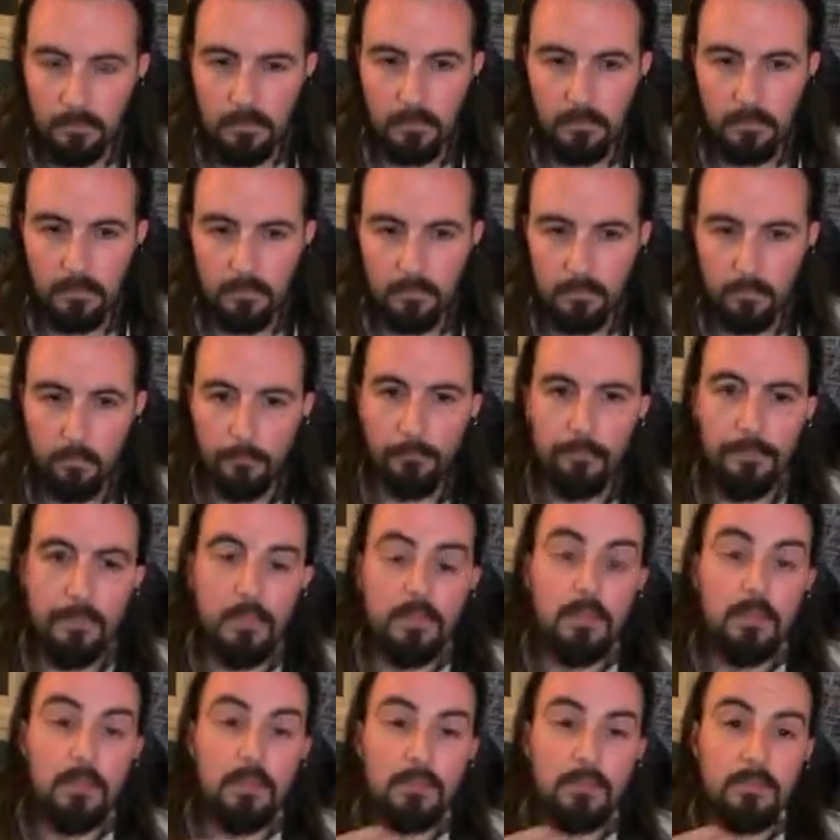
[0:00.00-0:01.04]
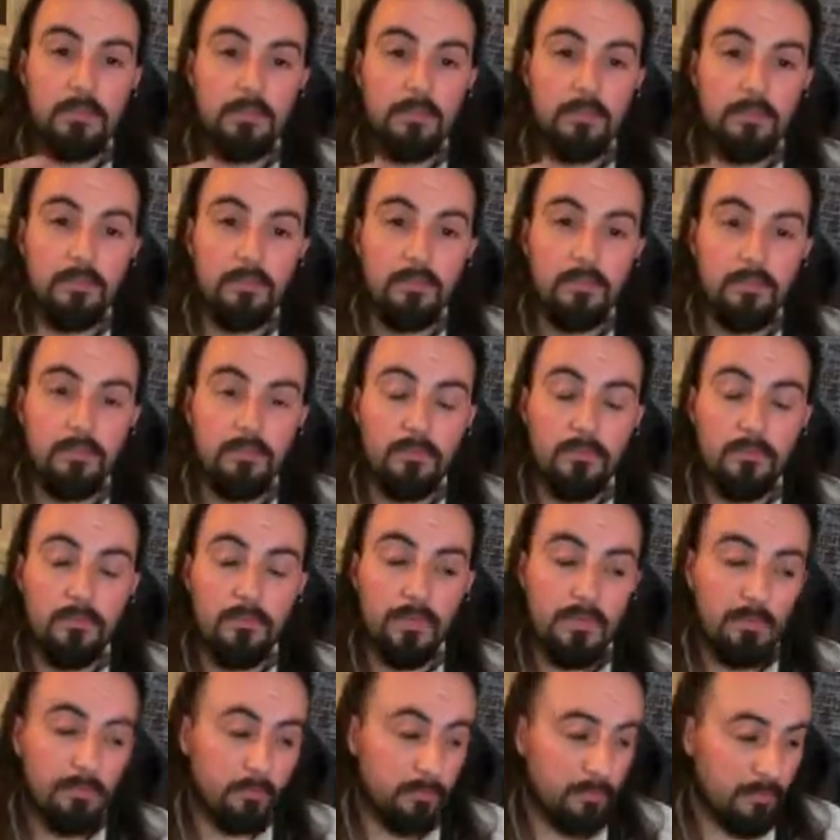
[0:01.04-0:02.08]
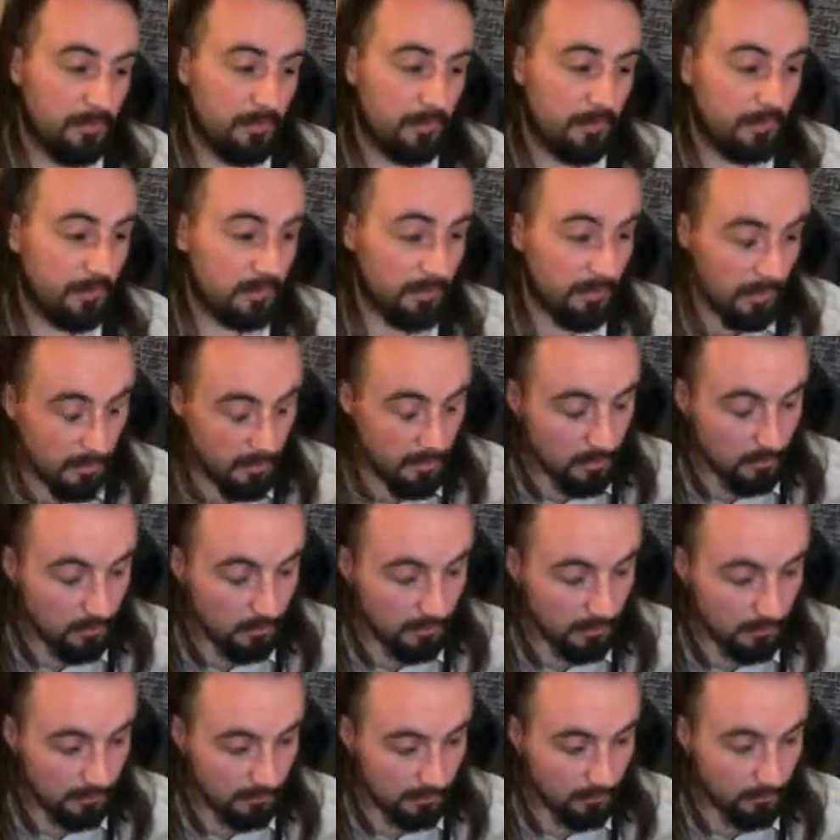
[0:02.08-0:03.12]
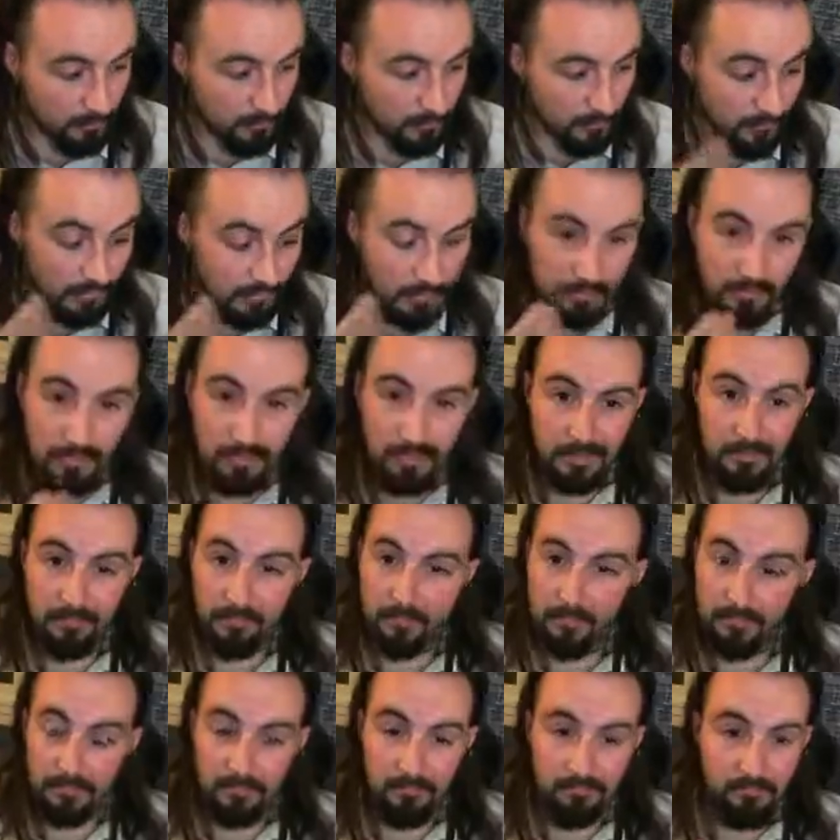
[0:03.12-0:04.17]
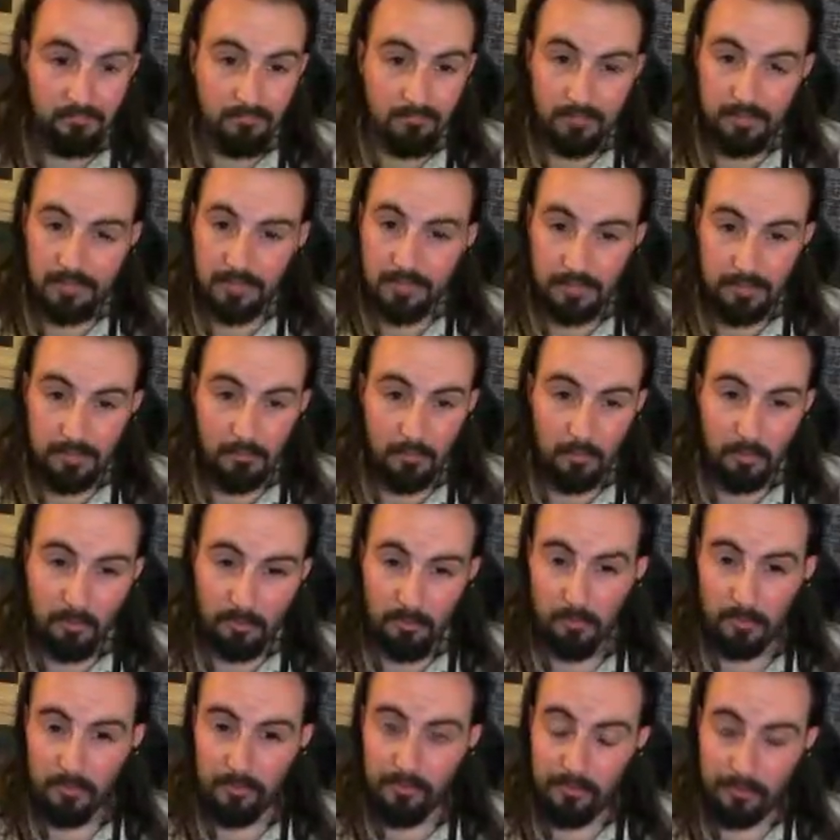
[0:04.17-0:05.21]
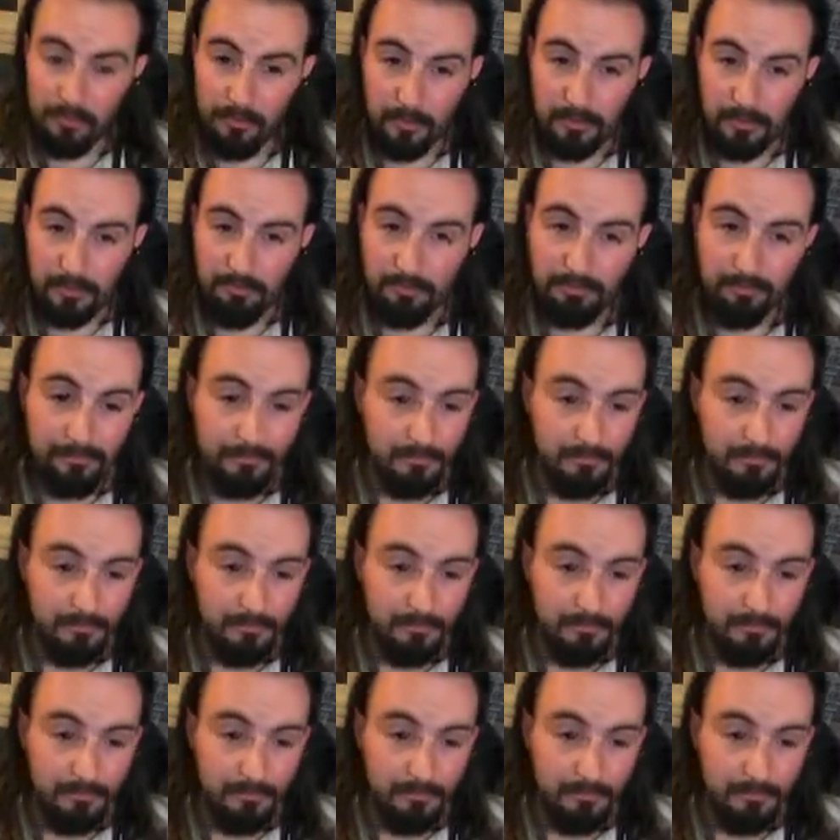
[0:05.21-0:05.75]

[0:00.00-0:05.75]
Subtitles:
No. So when I was putting these together, what I did was I clipped each module off the frame,